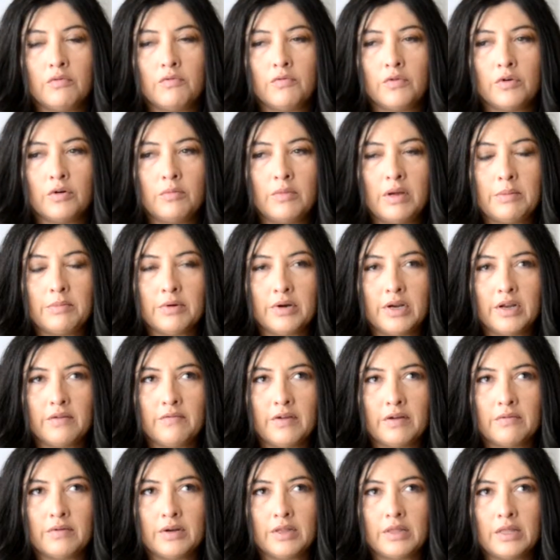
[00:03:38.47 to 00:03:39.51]
full memory of
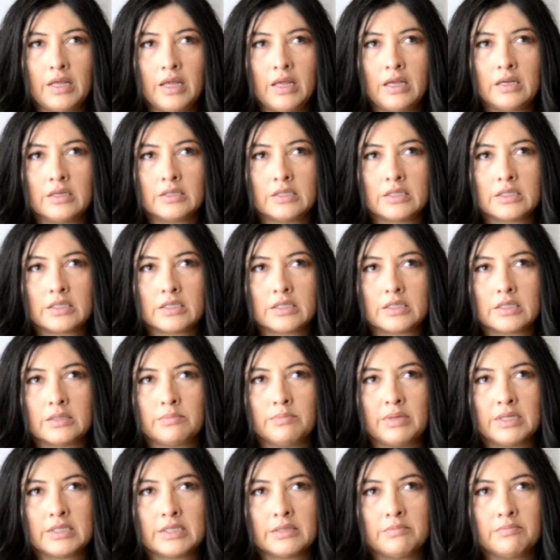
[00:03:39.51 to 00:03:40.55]
everything,
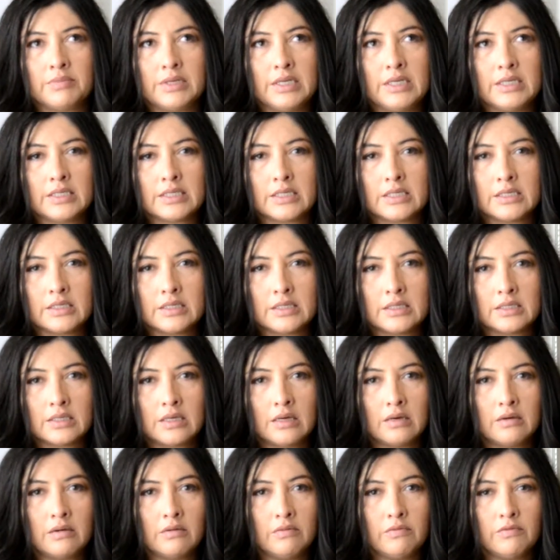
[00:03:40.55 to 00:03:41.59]
just bits and pieces
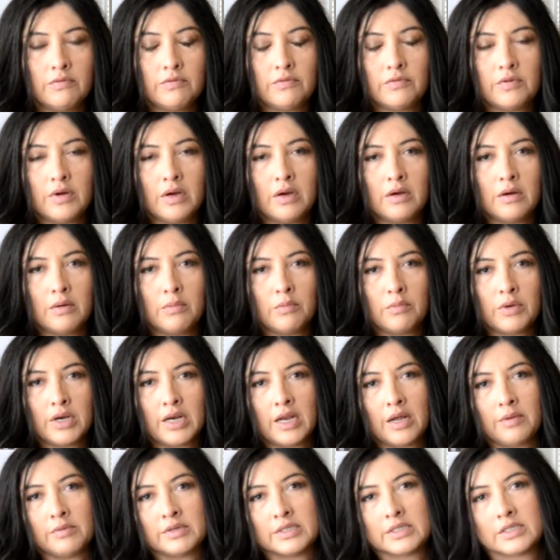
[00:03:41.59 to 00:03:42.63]
of when
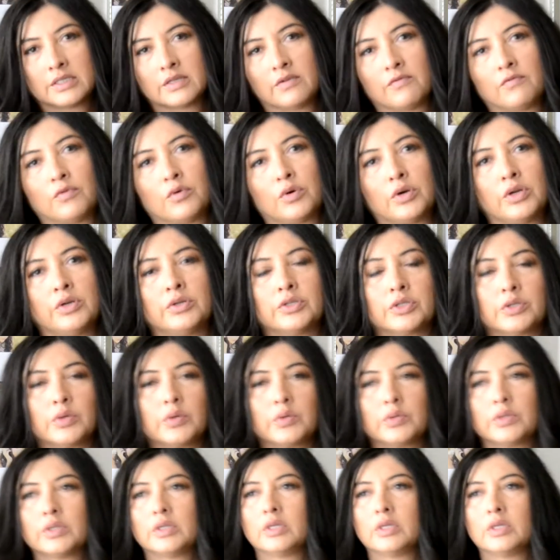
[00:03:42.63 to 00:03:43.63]
I was 4 years old.